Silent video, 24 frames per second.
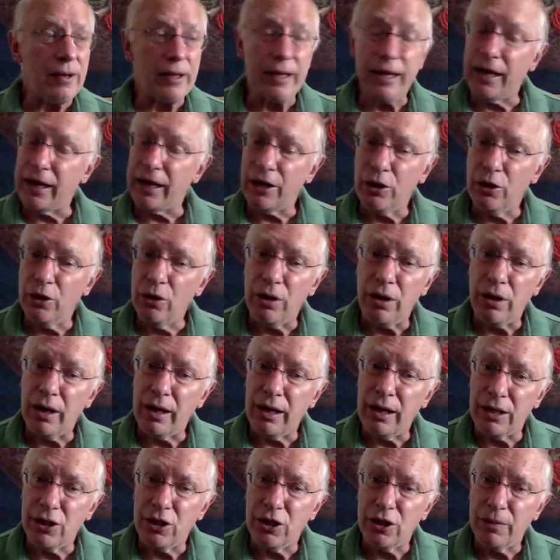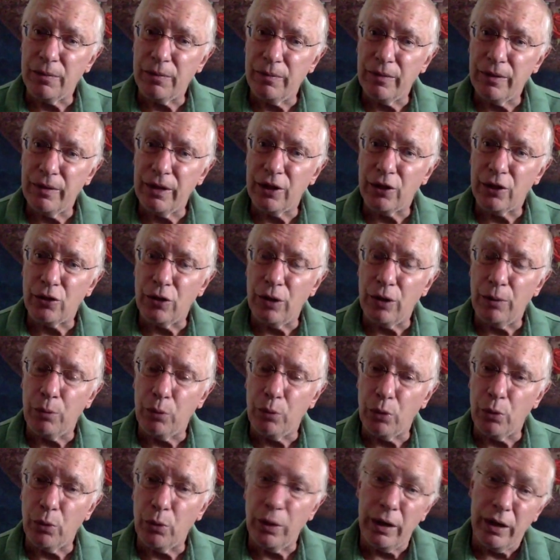getting good odds that Trump
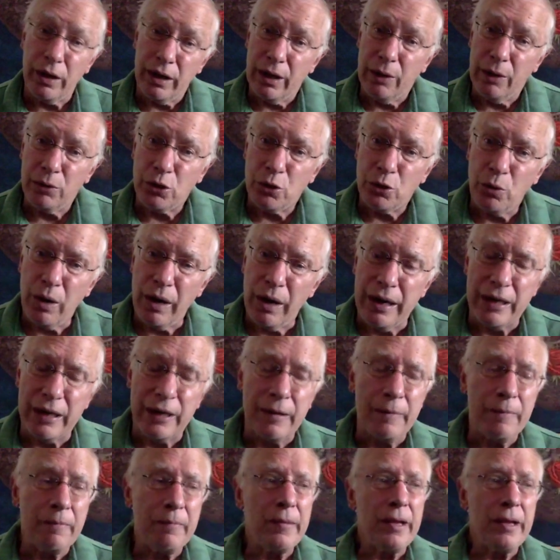would win, and I was right.